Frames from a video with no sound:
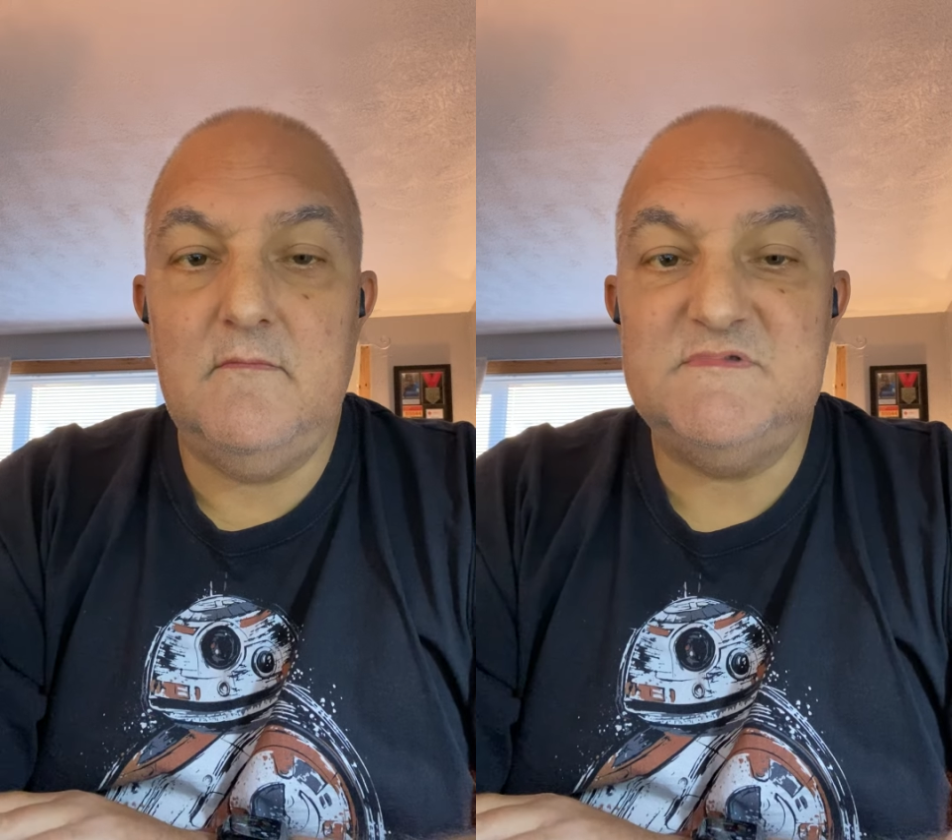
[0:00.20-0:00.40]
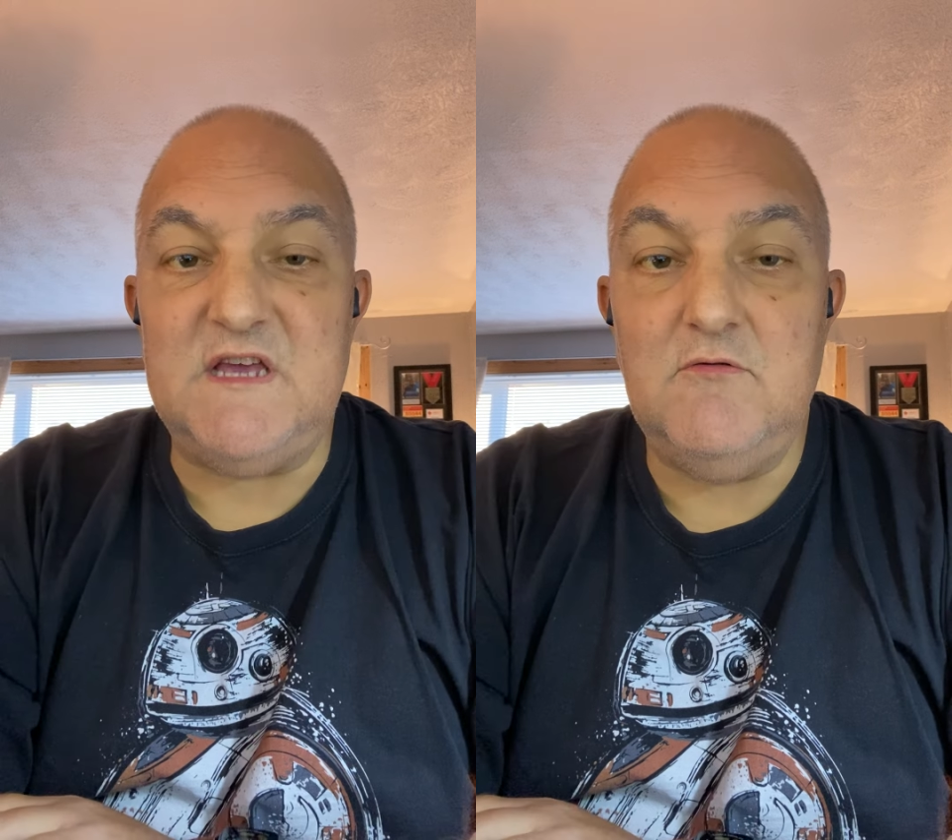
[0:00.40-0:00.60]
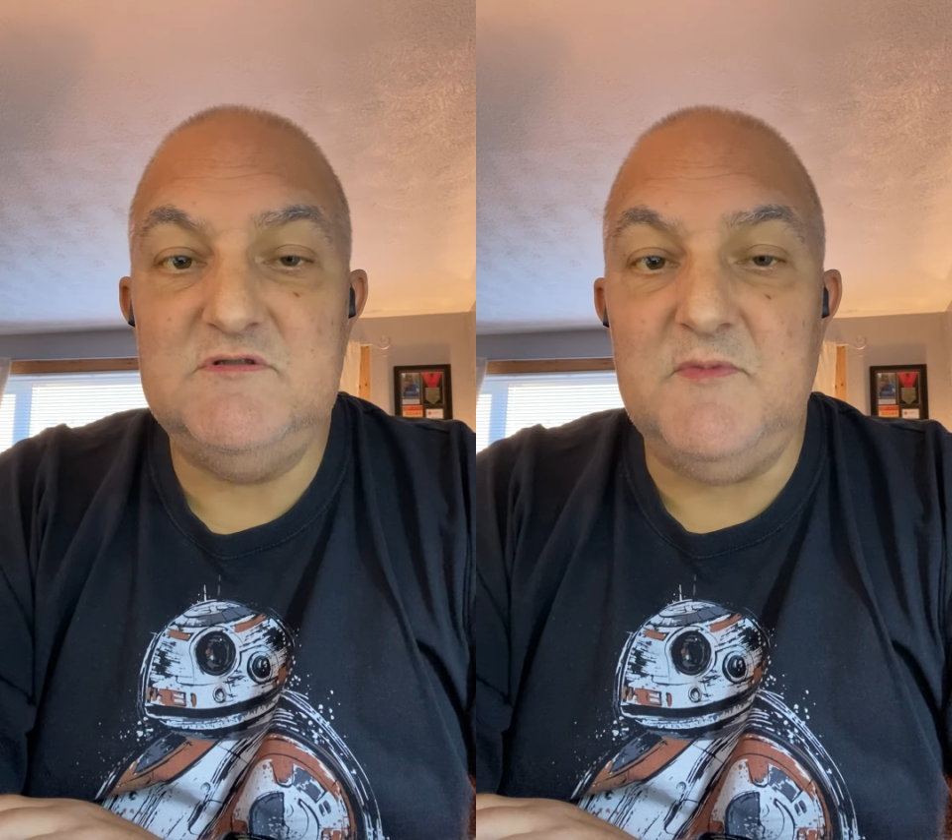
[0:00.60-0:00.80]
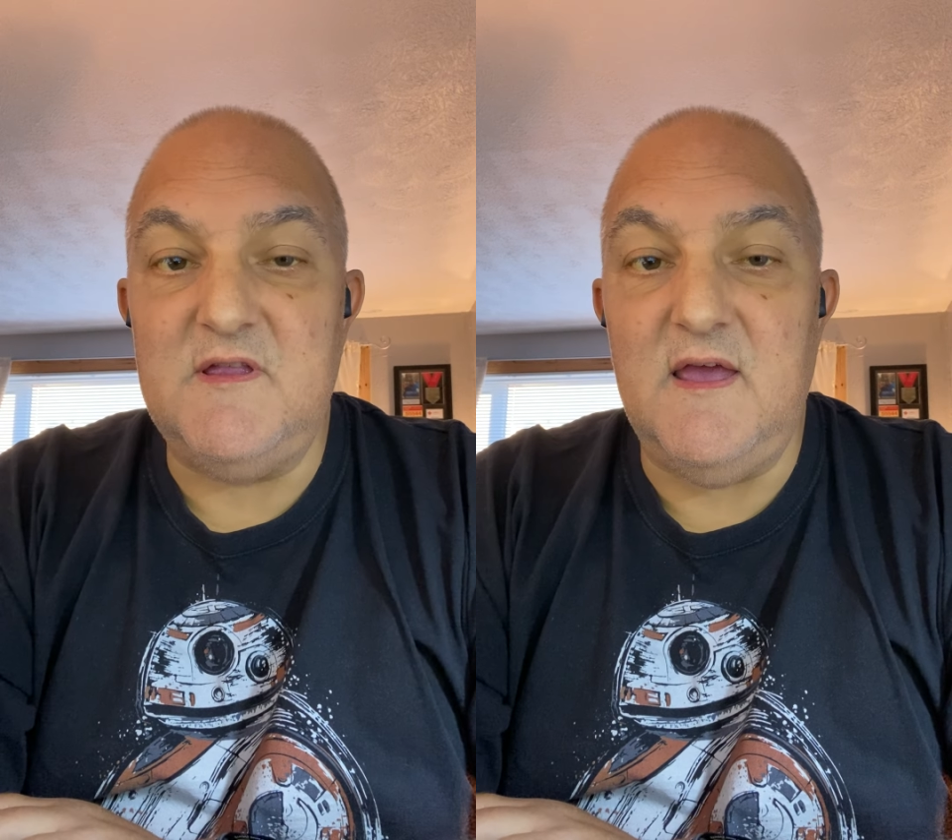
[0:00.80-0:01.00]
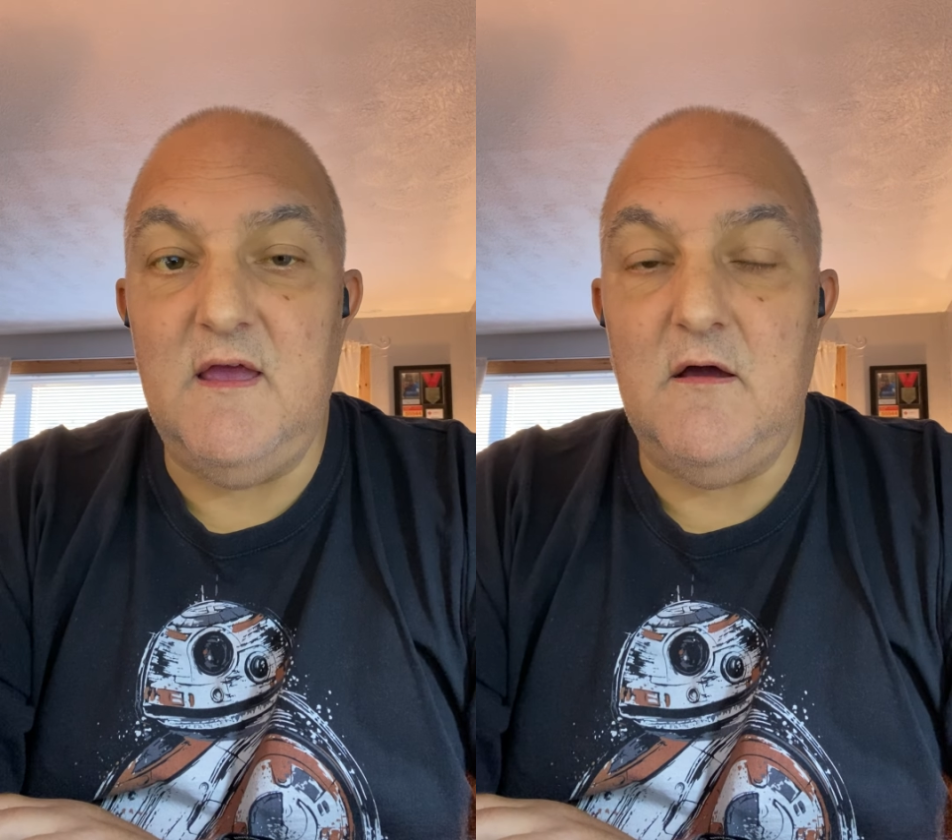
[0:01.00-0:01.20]
I was my
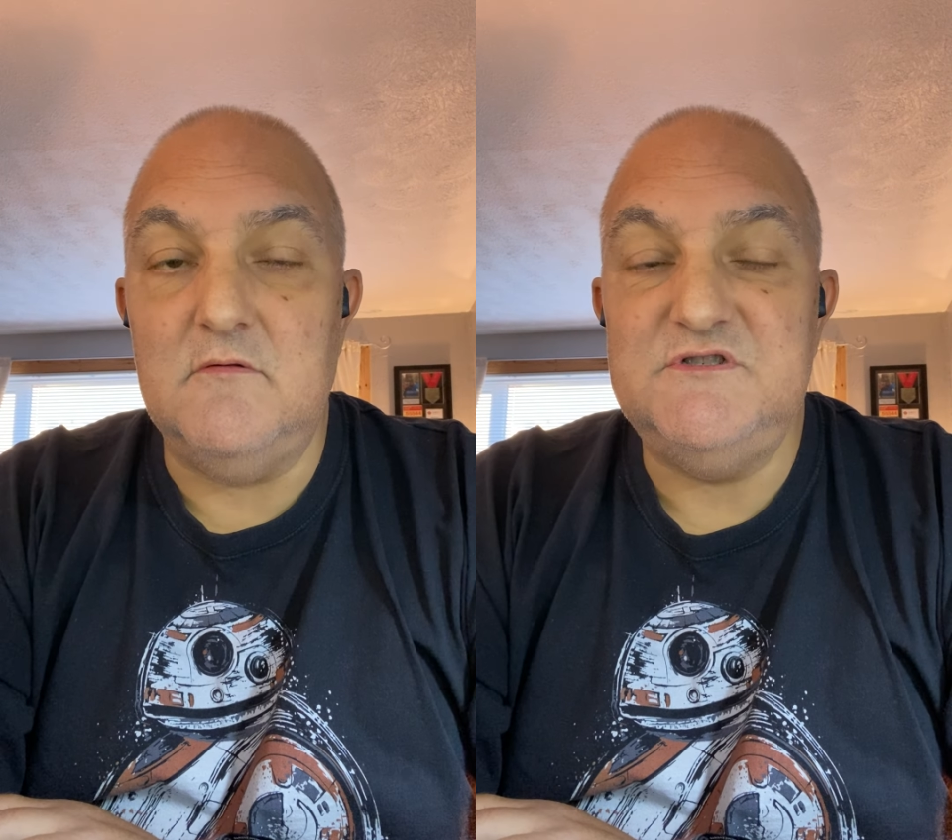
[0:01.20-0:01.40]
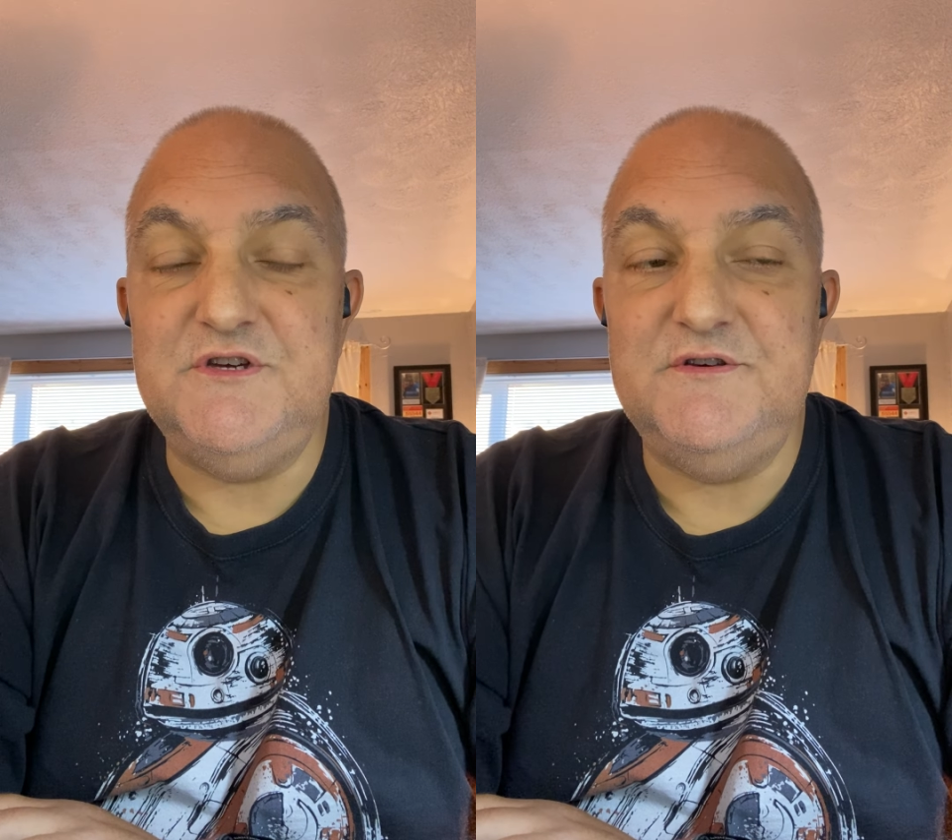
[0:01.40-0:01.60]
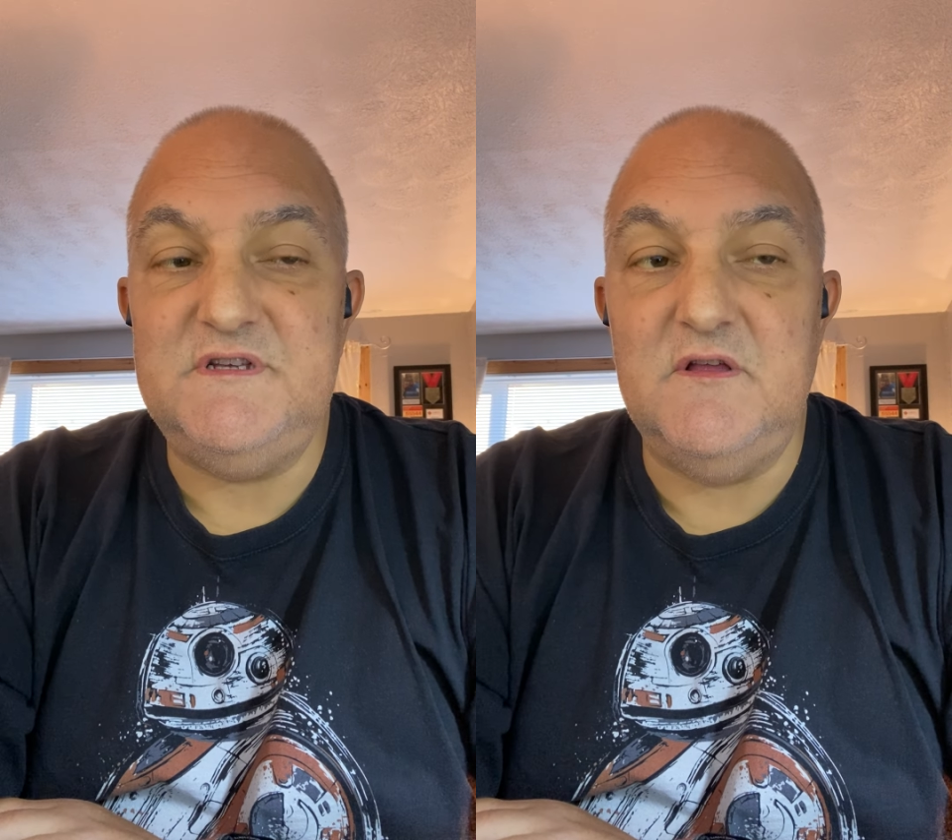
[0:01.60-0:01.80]
day on Tuesday,